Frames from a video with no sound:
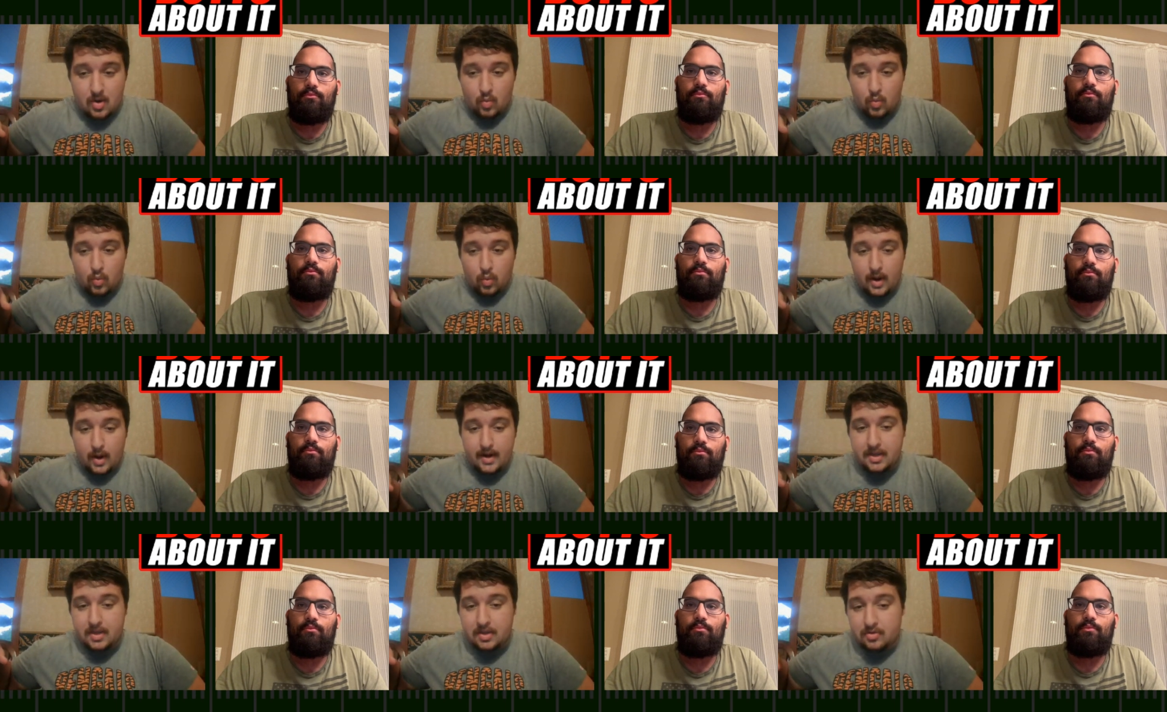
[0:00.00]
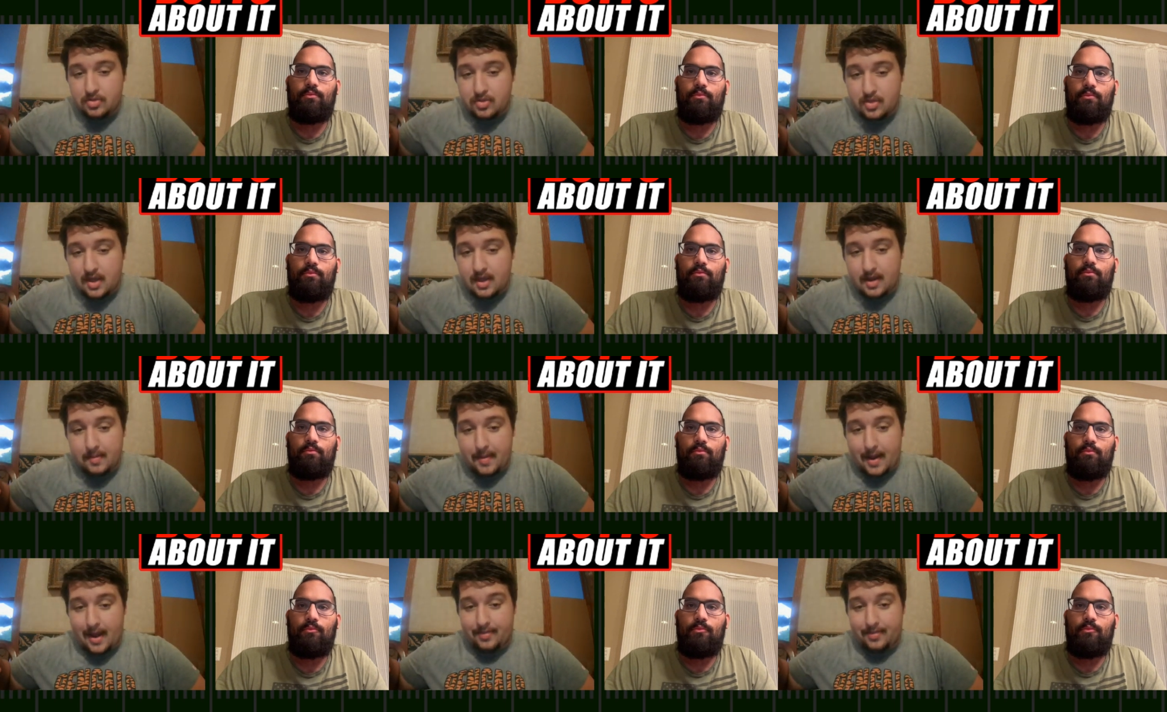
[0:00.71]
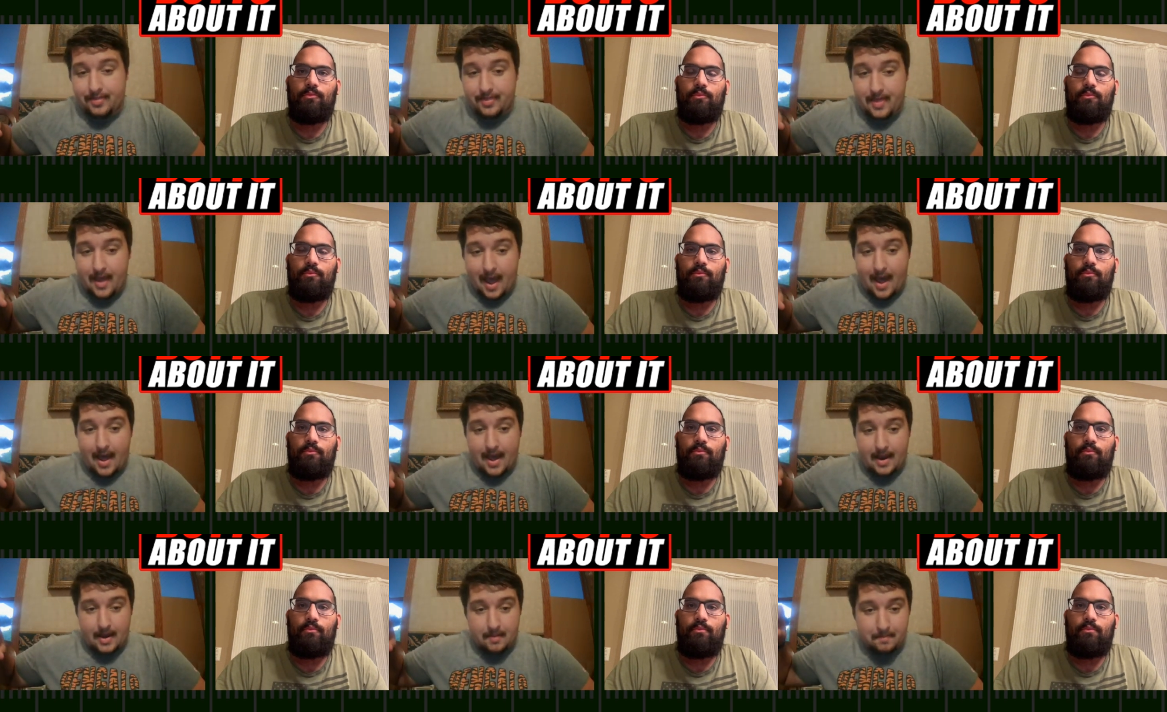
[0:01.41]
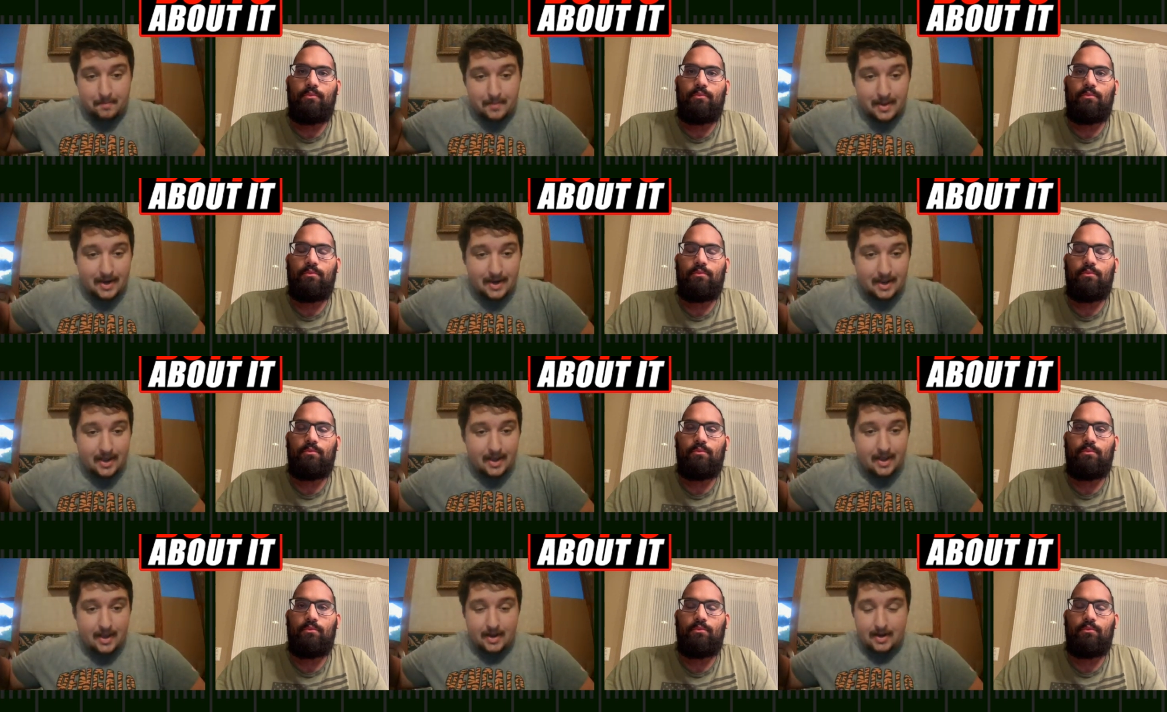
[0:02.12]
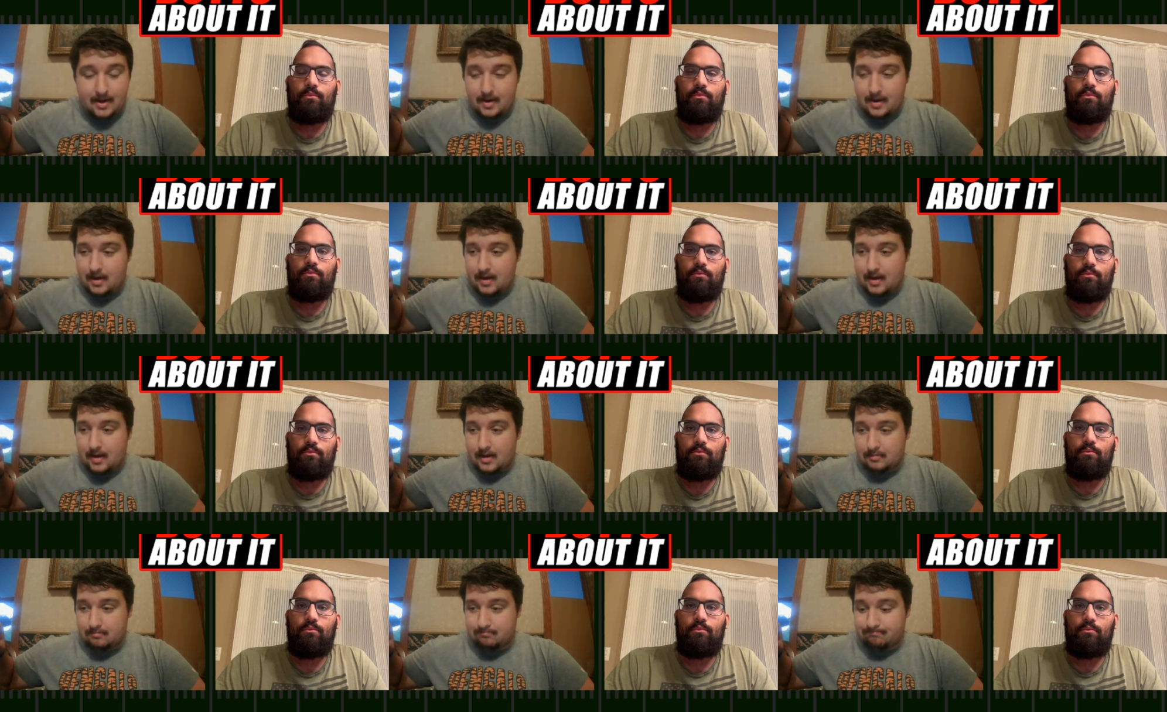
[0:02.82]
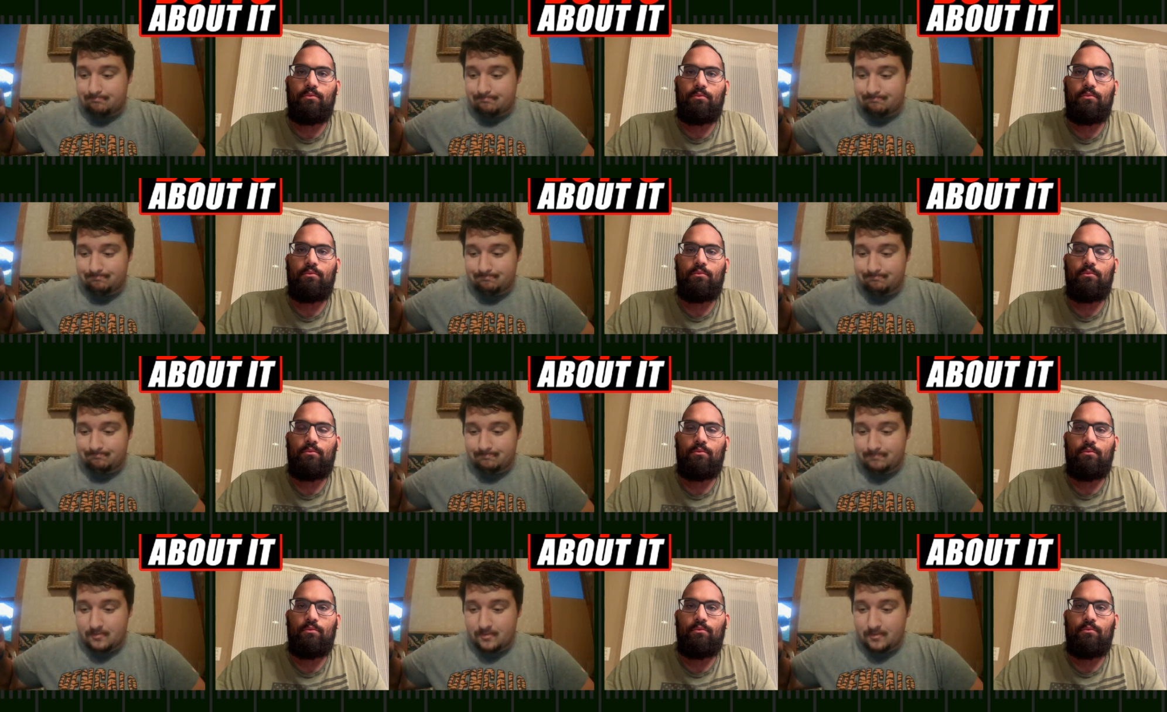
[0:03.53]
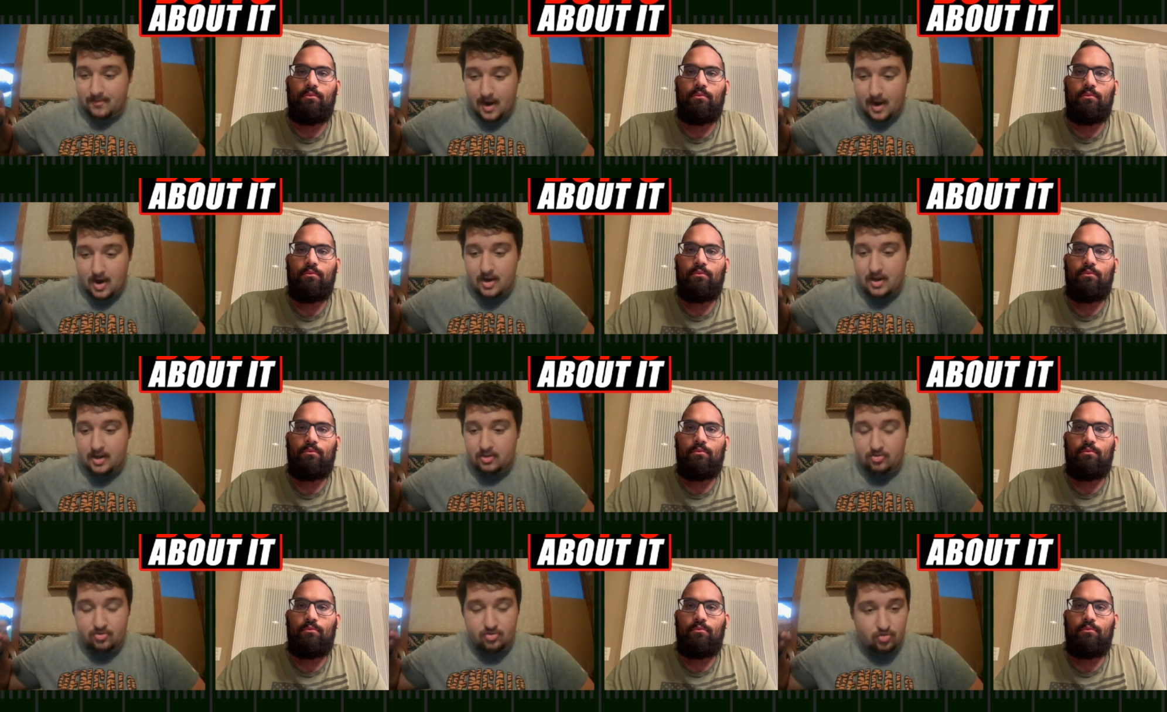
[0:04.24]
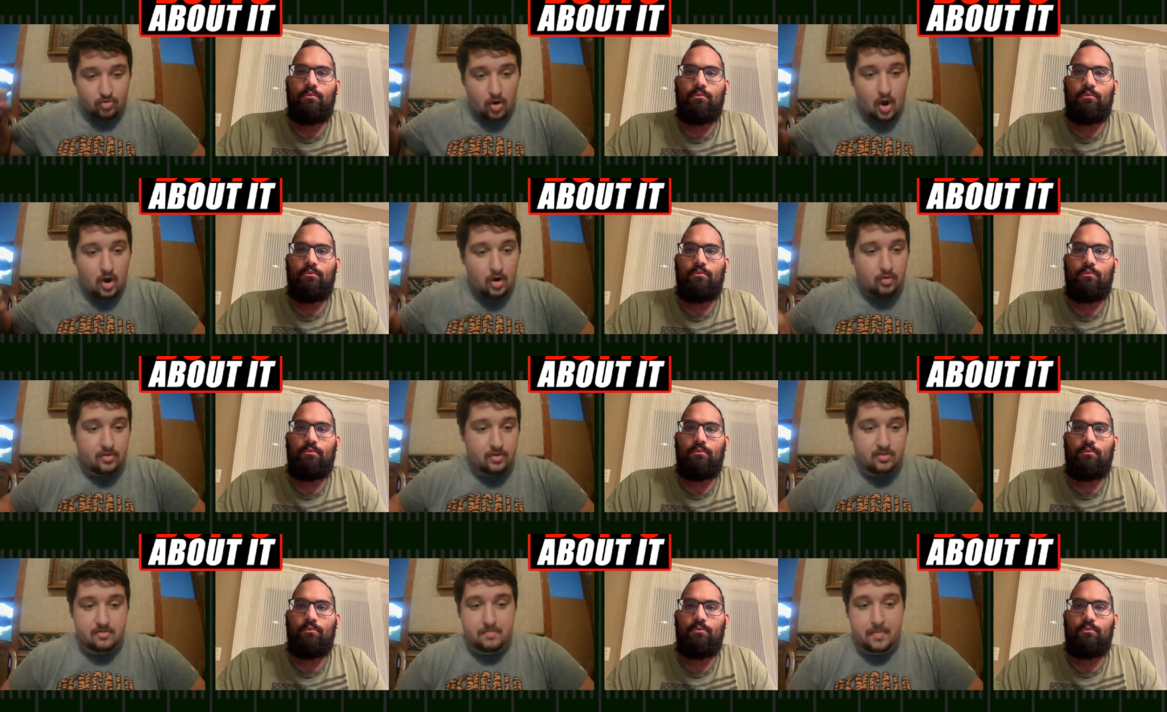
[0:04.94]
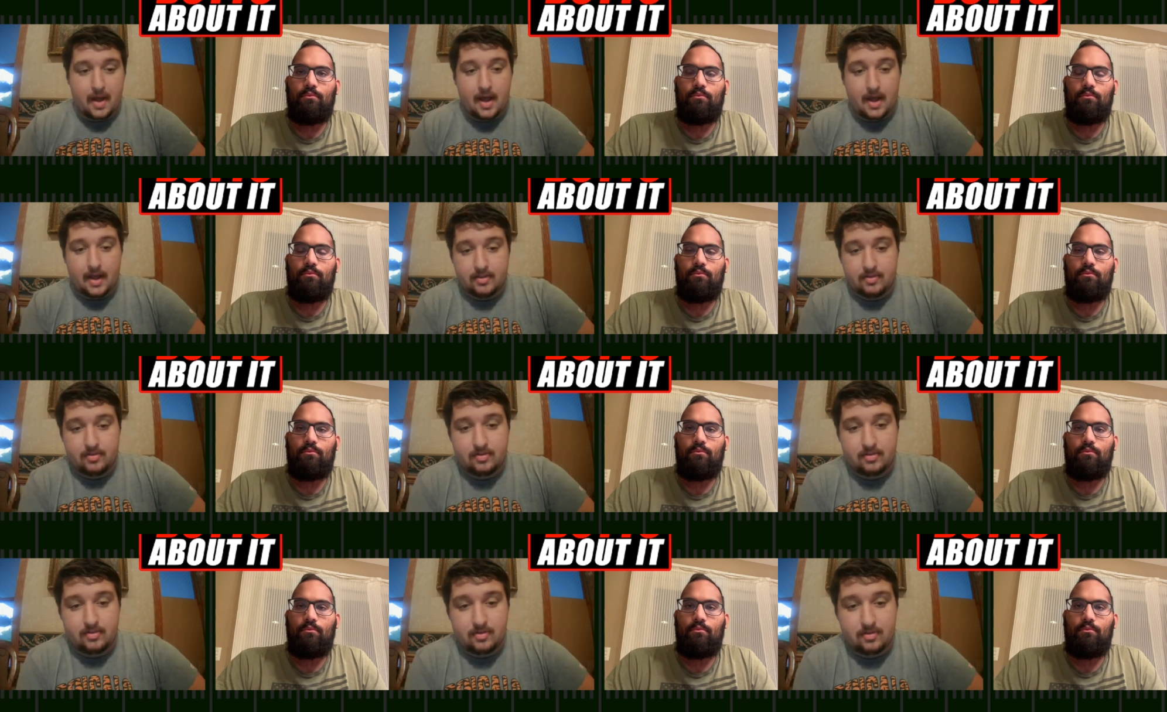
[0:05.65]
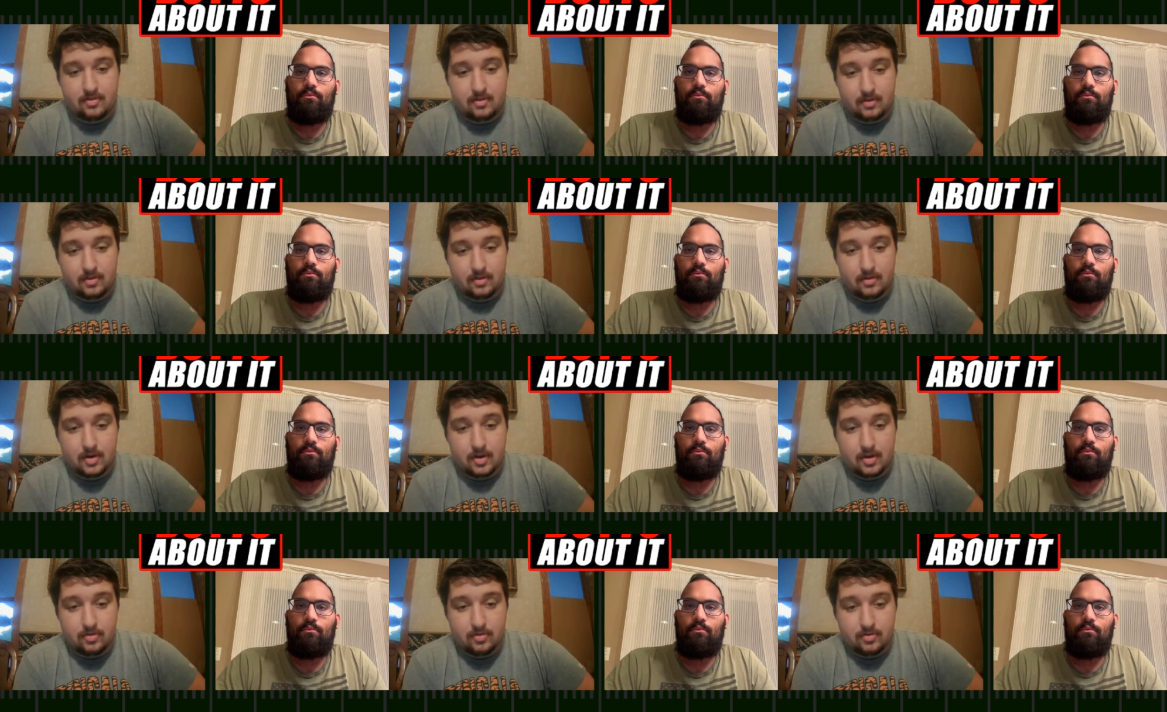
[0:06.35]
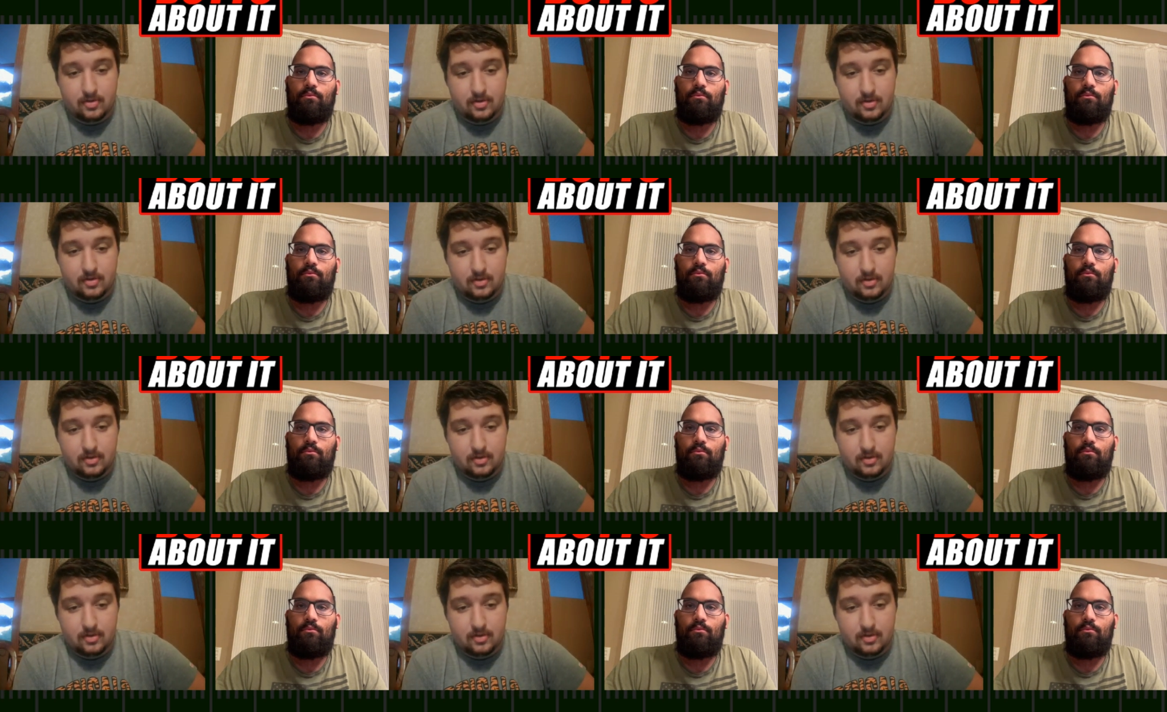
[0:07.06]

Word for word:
Speaker 1: What do you think about that immediate um, very strong response to the news.